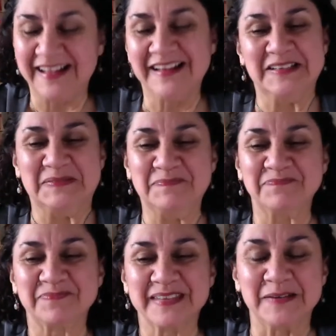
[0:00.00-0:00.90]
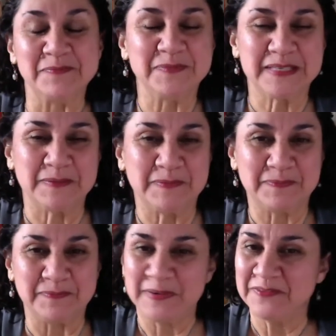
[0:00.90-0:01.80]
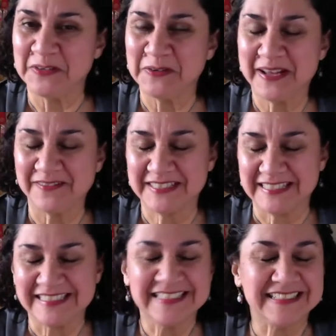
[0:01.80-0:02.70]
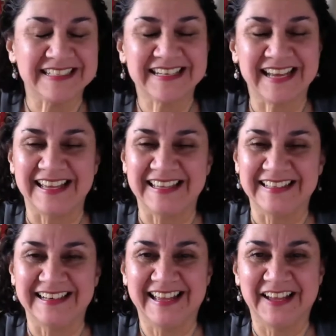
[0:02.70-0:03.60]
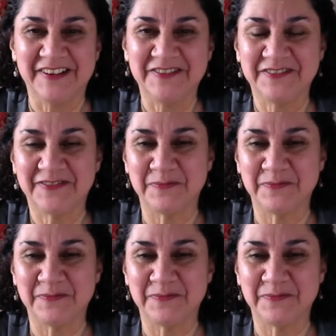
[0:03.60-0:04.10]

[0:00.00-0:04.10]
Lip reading: and some of you have seen it and have